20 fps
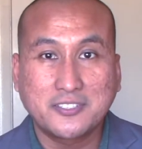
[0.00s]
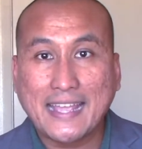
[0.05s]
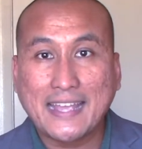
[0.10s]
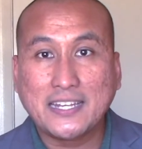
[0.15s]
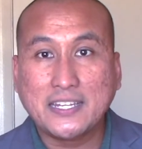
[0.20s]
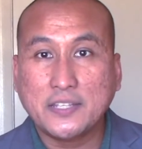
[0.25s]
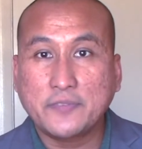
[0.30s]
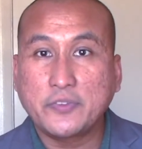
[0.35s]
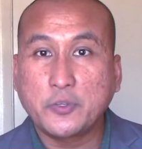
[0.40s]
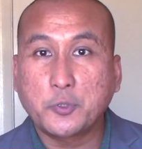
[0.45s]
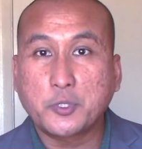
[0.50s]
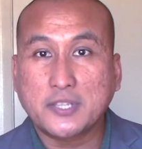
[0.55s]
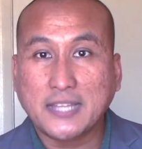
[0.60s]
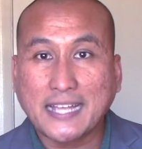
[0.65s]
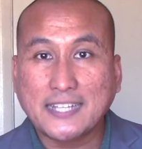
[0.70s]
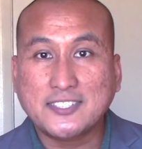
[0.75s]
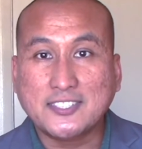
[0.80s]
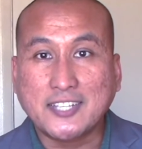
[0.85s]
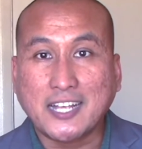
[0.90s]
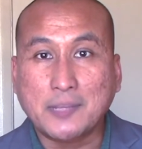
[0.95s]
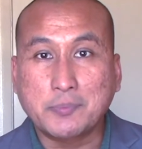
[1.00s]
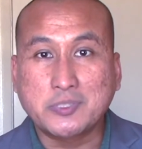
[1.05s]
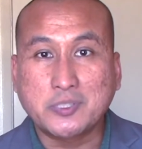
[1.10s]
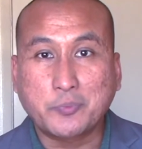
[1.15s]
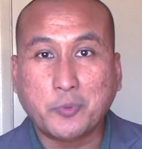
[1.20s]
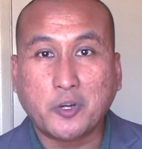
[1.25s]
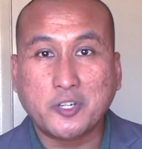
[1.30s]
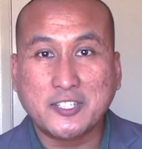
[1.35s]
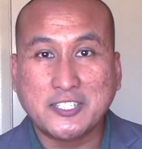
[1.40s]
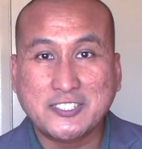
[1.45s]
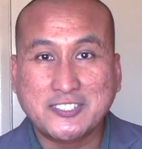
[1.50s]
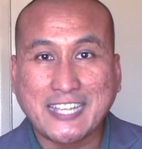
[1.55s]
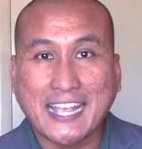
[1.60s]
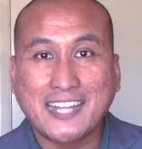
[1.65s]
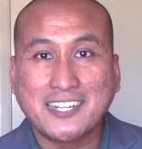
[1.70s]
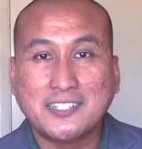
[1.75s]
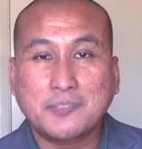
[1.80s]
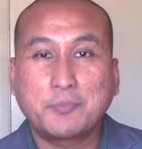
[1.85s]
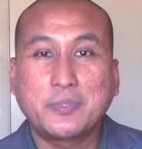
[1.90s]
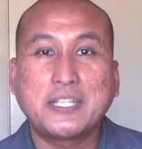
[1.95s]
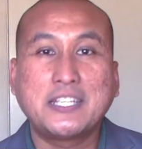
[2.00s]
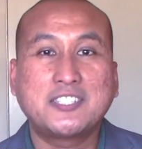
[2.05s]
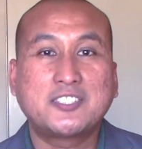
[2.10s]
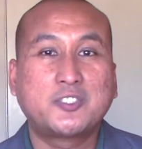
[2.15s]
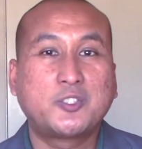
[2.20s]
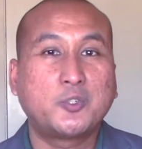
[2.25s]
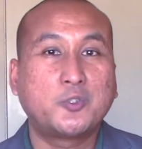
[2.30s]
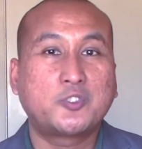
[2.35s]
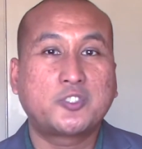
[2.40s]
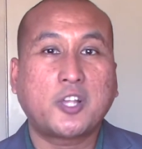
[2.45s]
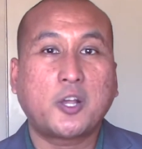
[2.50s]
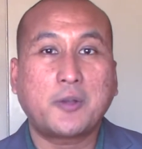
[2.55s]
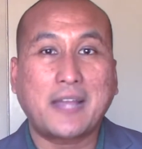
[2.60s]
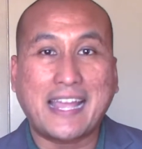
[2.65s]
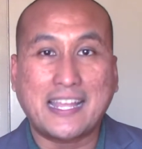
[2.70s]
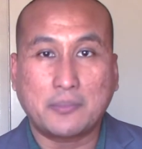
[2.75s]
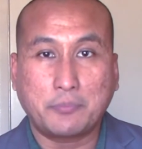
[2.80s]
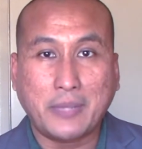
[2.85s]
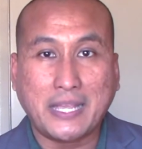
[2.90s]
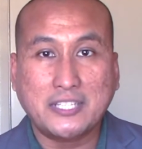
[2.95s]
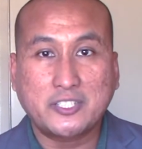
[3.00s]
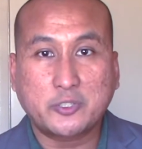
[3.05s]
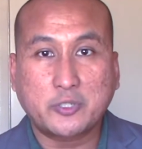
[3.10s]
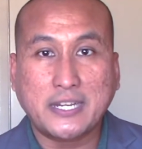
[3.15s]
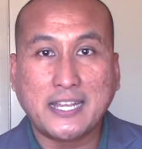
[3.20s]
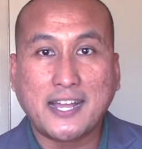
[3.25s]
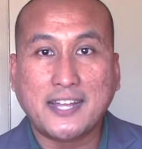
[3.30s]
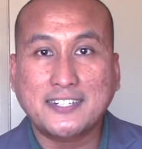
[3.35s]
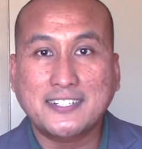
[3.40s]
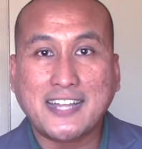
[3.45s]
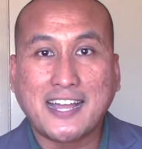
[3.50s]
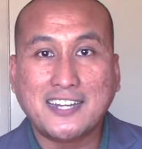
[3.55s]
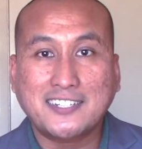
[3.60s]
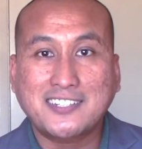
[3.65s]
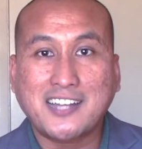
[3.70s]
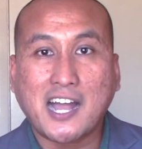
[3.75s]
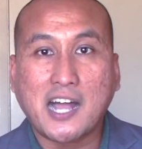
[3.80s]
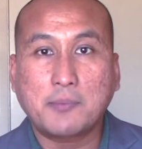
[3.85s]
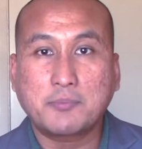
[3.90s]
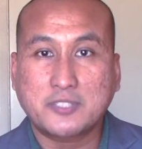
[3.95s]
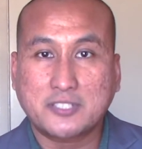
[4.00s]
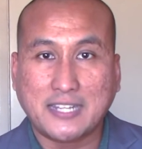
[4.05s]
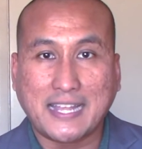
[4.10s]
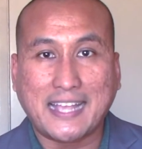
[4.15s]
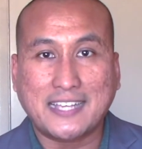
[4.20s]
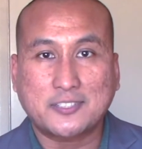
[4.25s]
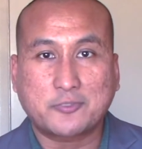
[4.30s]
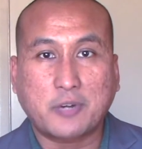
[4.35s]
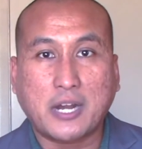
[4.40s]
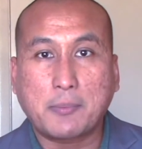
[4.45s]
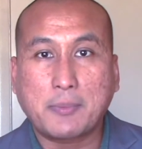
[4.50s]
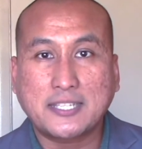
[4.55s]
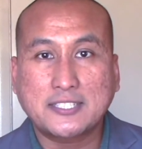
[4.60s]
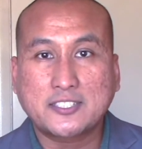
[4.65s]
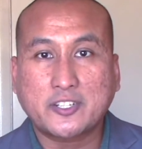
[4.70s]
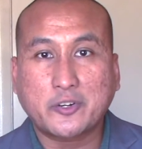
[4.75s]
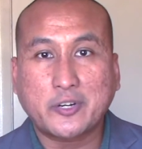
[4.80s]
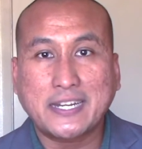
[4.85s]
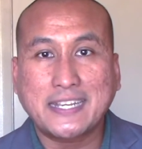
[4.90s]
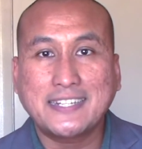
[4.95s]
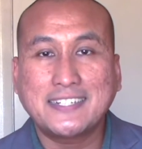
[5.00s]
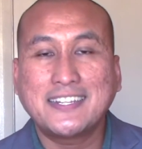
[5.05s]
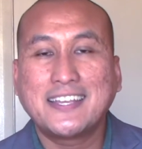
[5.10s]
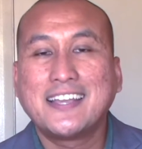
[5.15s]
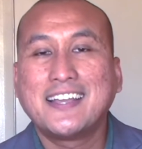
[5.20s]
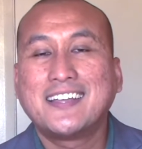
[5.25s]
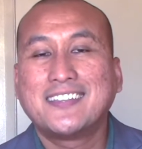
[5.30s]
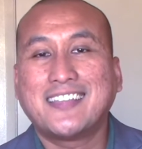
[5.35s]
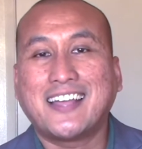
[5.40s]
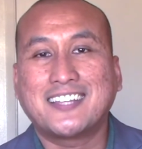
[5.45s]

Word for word: And if you would like to help support this channel, please do so at patreon.com slash ramascreen.